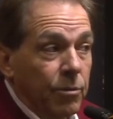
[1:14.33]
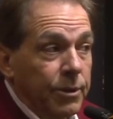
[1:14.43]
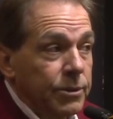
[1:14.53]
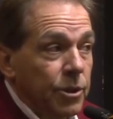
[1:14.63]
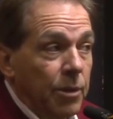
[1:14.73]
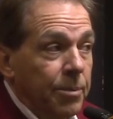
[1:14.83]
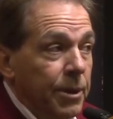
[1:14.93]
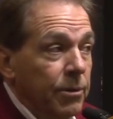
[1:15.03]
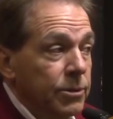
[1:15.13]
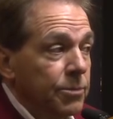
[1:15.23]
whether it's
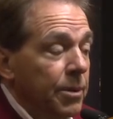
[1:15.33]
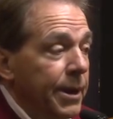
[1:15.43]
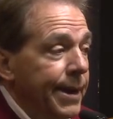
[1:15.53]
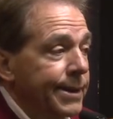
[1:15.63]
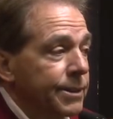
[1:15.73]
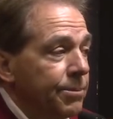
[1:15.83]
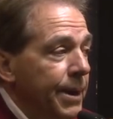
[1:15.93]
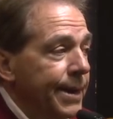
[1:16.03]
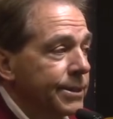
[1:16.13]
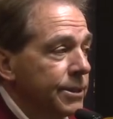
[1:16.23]
RPOs or play action
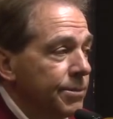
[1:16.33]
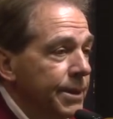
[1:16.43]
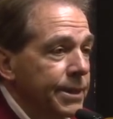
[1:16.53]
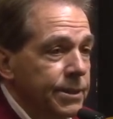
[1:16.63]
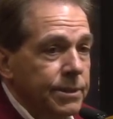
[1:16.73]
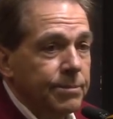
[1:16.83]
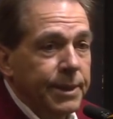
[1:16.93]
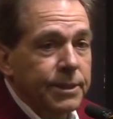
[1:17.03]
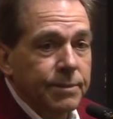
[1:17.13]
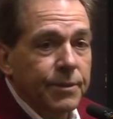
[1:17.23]
passes, makes
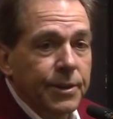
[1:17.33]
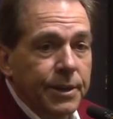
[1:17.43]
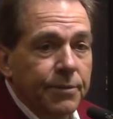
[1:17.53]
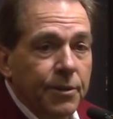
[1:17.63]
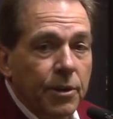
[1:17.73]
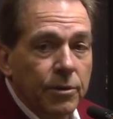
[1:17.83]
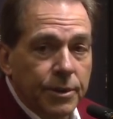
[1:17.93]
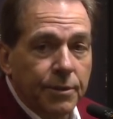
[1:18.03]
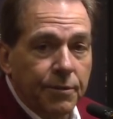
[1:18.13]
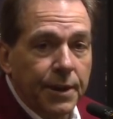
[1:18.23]
them very difficult
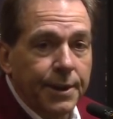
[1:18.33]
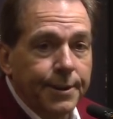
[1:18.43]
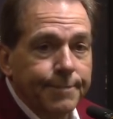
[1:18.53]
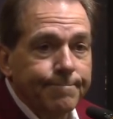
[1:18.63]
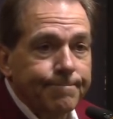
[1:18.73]
to defend.